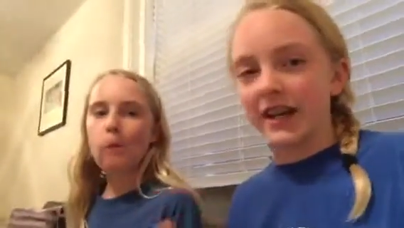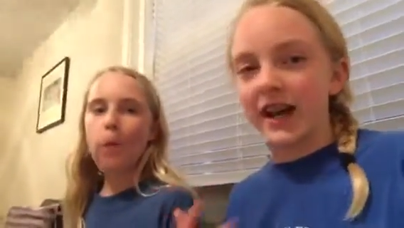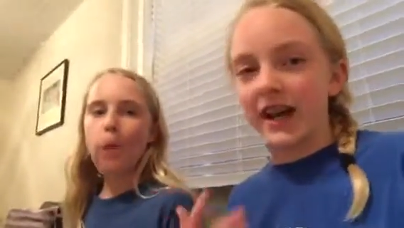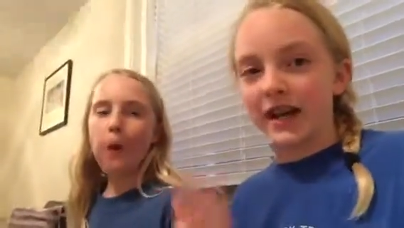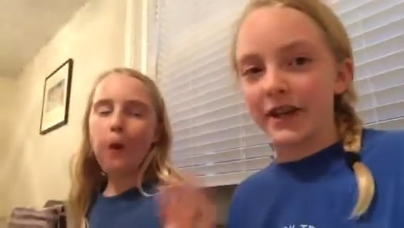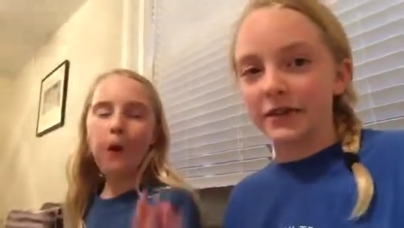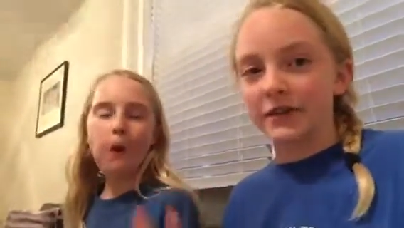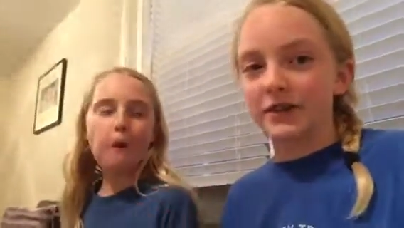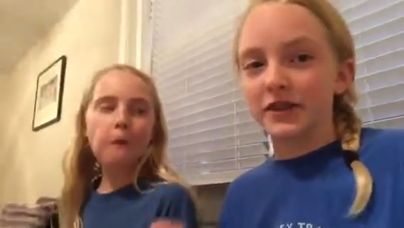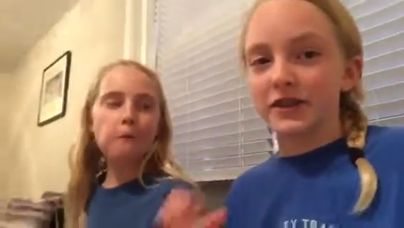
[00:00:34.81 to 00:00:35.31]
Speaker 1: I
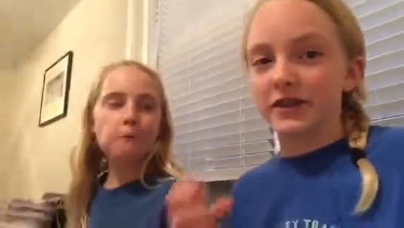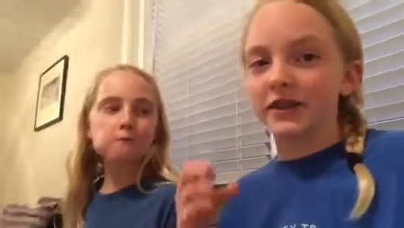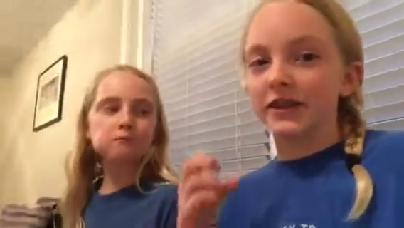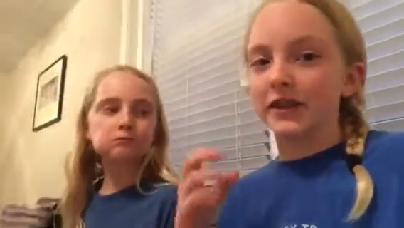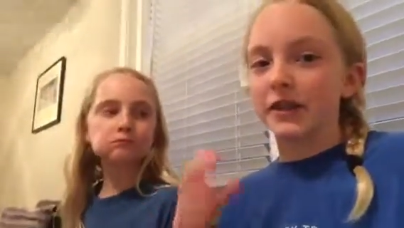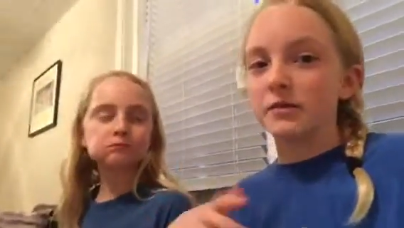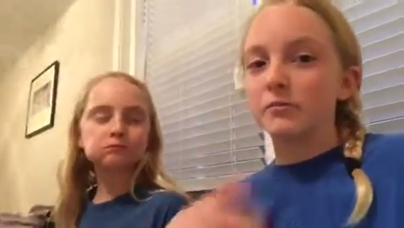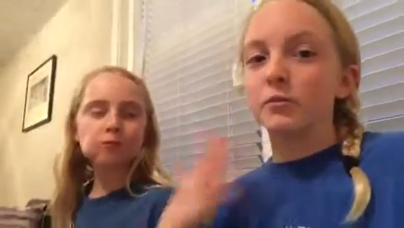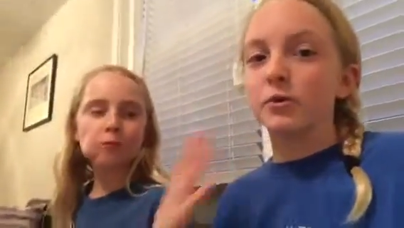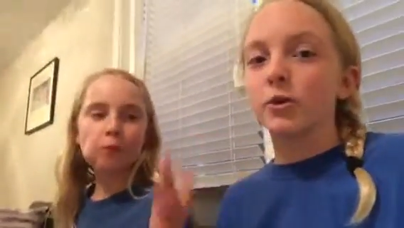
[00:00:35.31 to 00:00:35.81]
have to
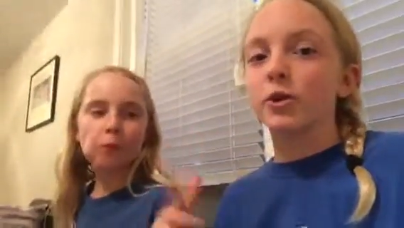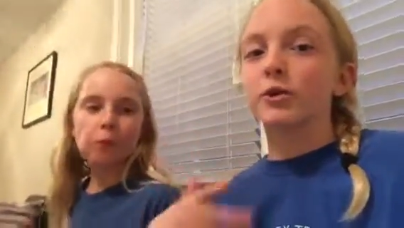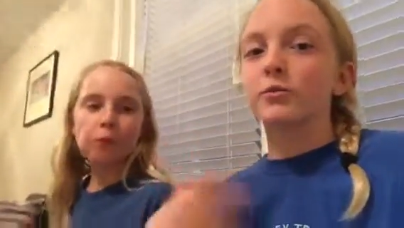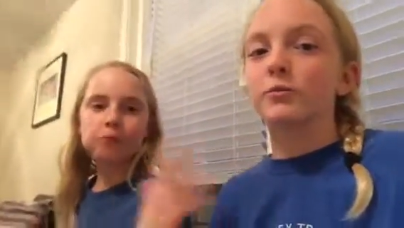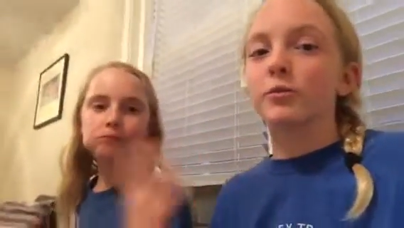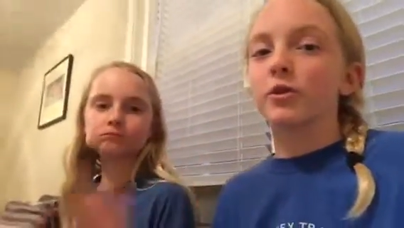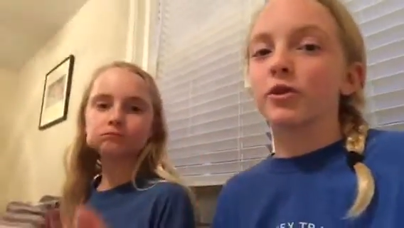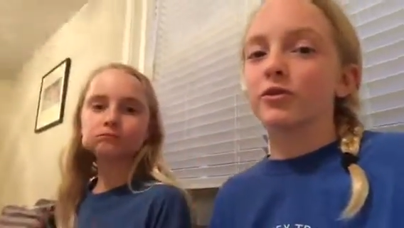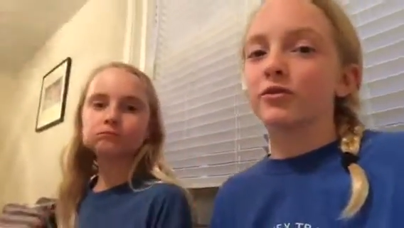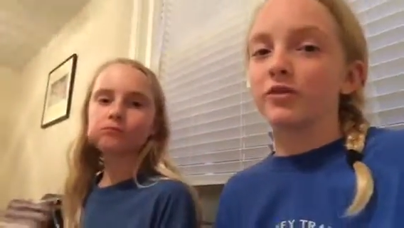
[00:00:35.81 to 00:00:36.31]
delete more and
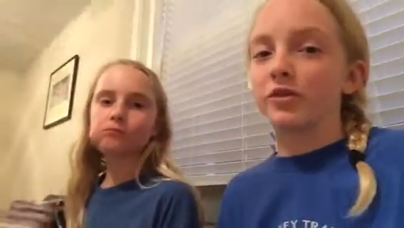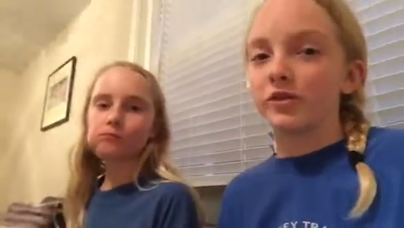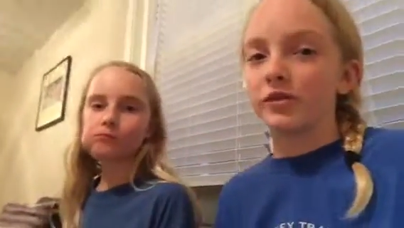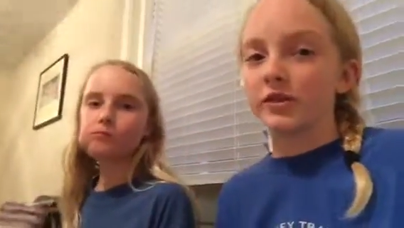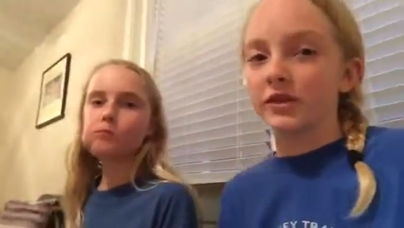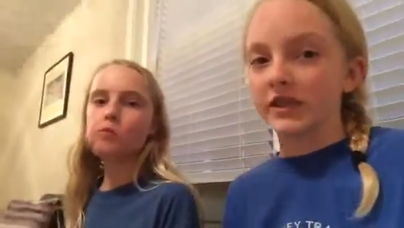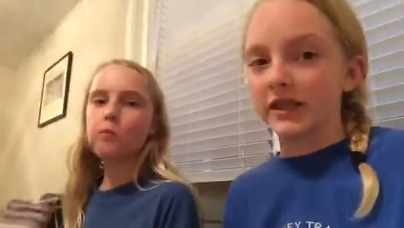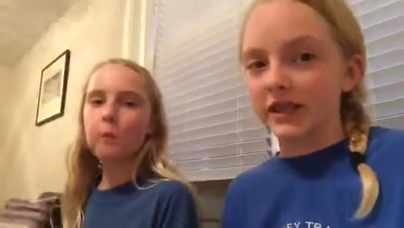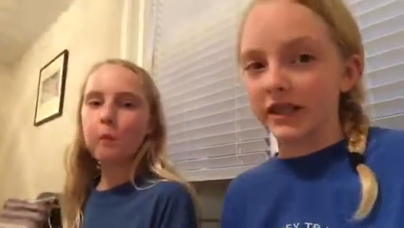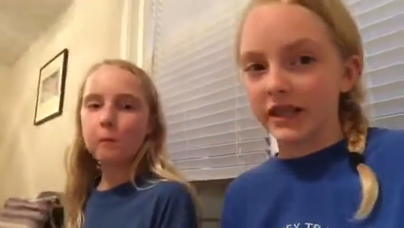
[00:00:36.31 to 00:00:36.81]
more
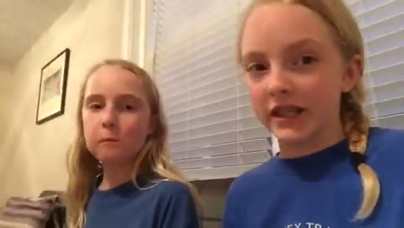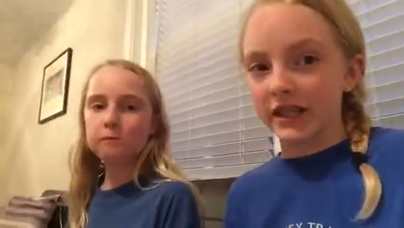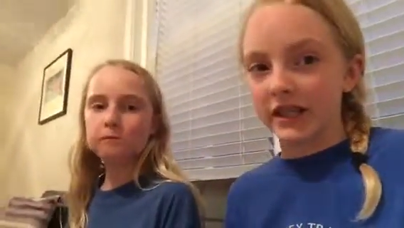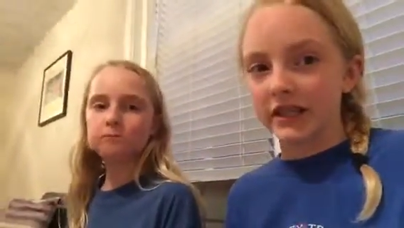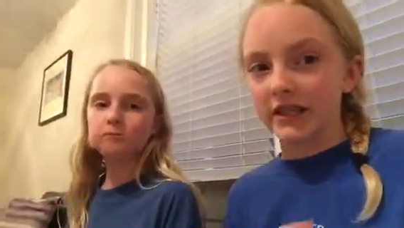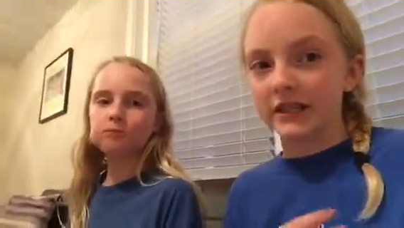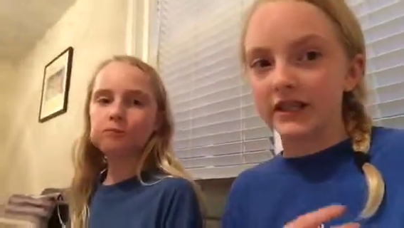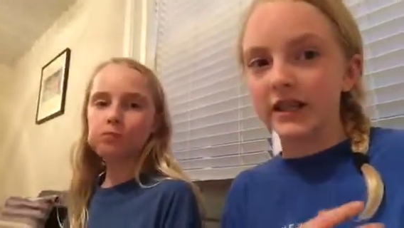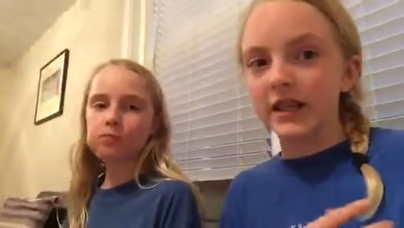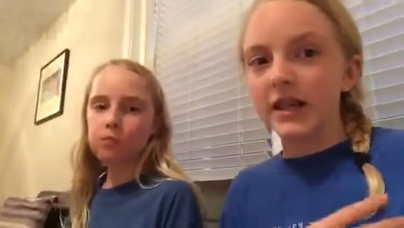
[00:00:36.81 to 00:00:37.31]
photos and
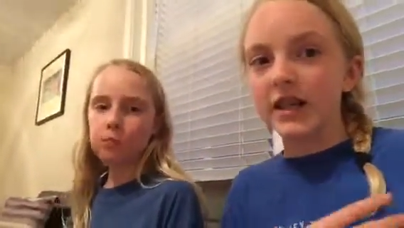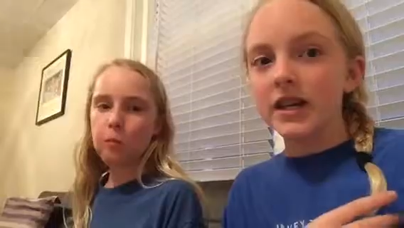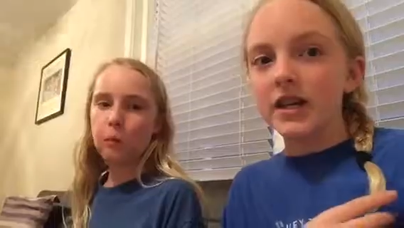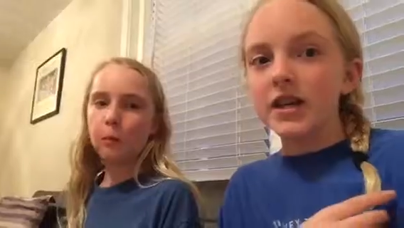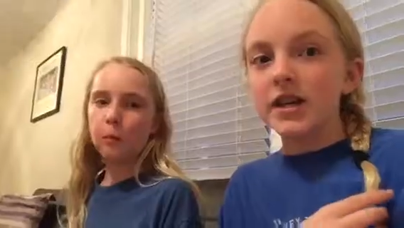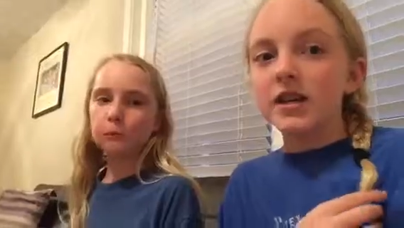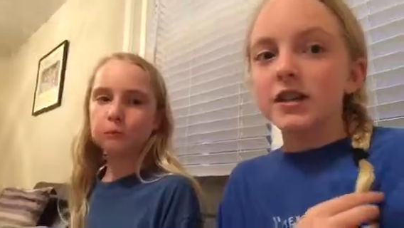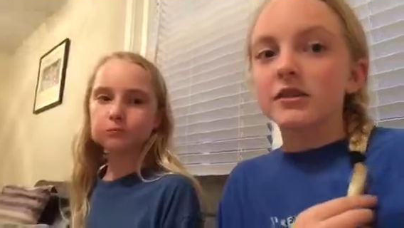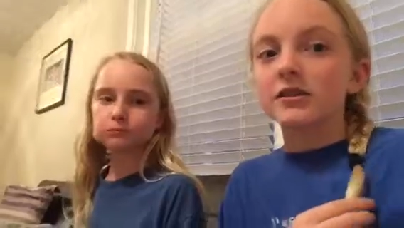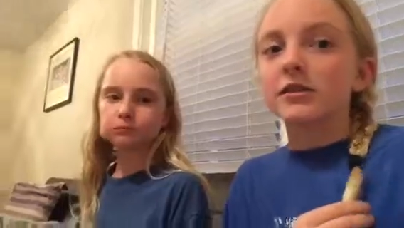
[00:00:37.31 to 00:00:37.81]
things.
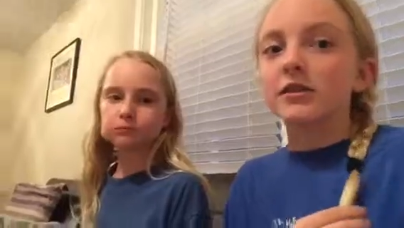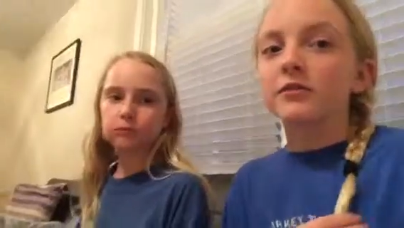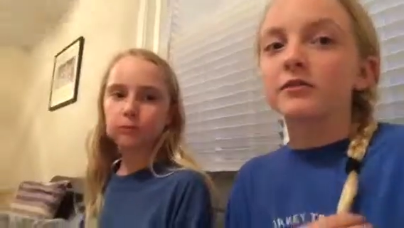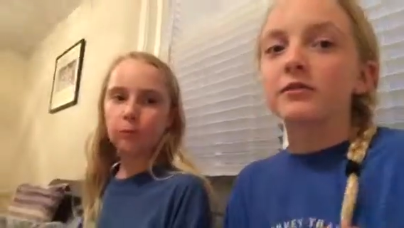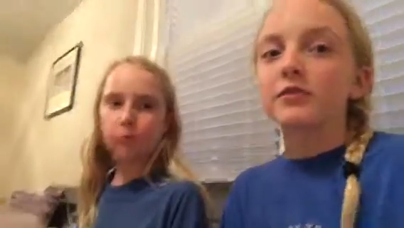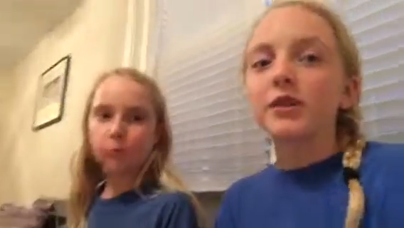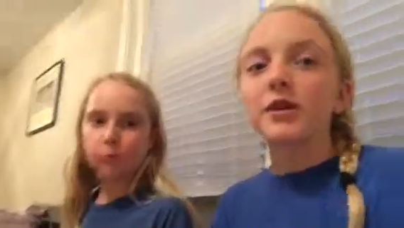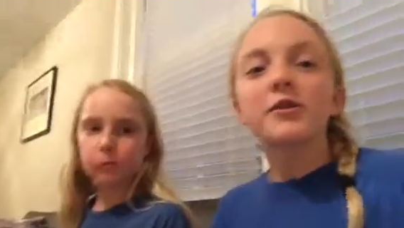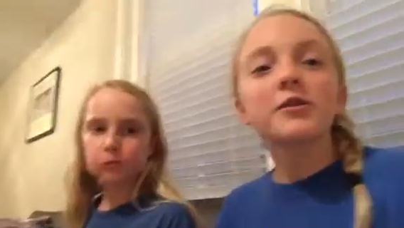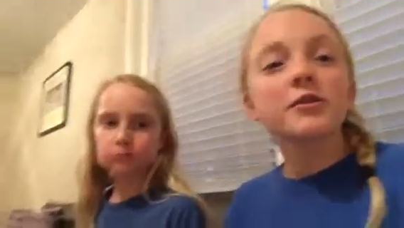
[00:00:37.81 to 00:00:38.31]
So
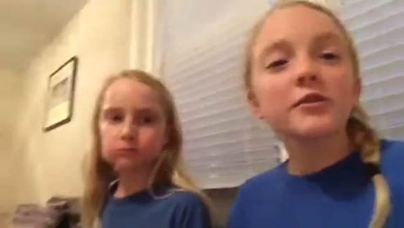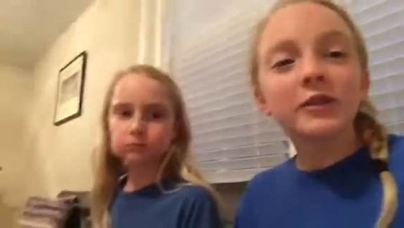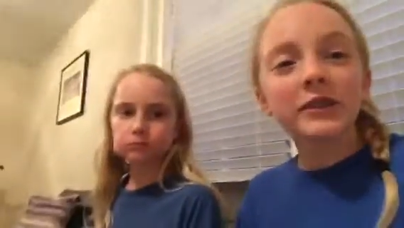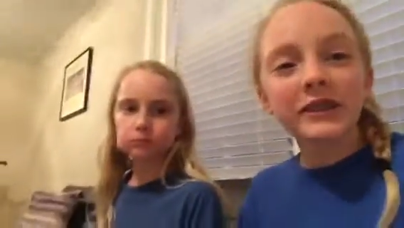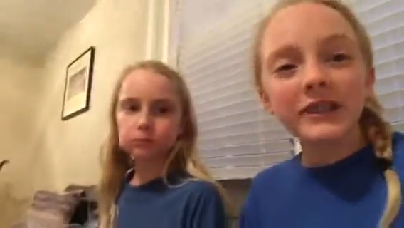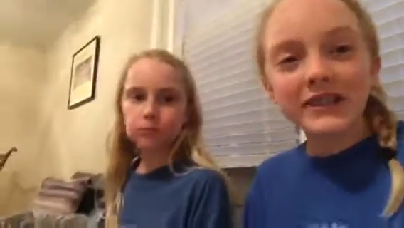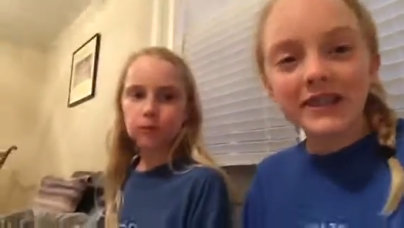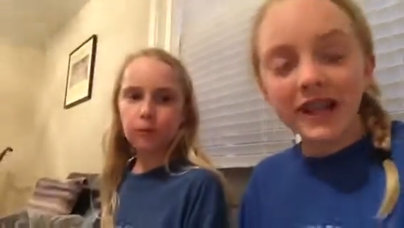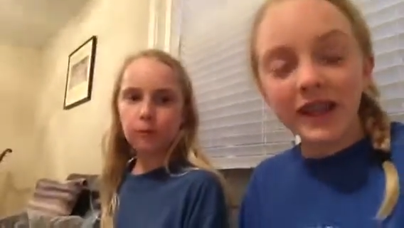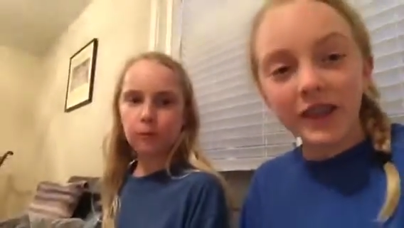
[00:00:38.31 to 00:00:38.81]
no New
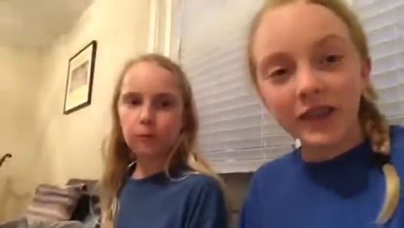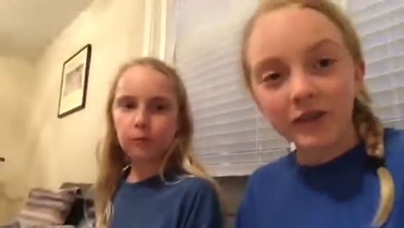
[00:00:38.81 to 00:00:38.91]
Orleans day